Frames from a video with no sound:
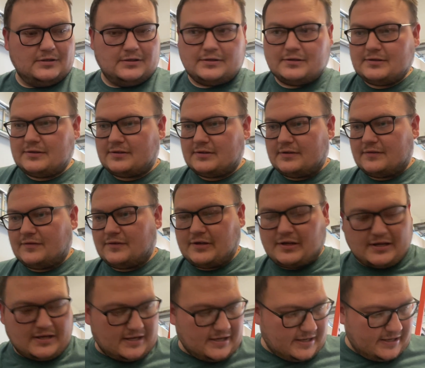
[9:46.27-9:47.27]
See if we
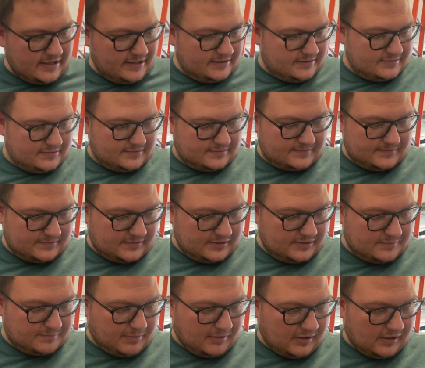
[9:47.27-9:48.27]
can, I hate
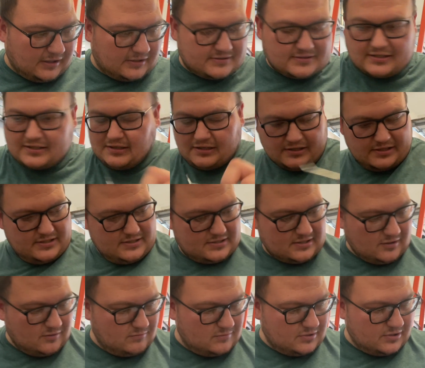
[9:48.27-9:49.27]
these pots, they leak
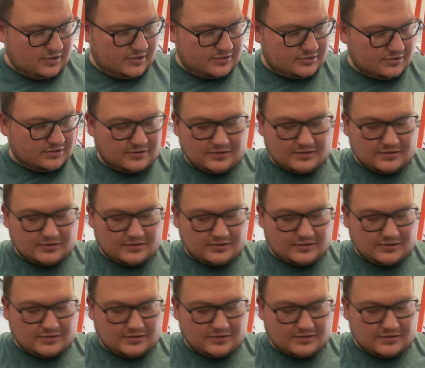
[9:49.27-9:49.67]
so much.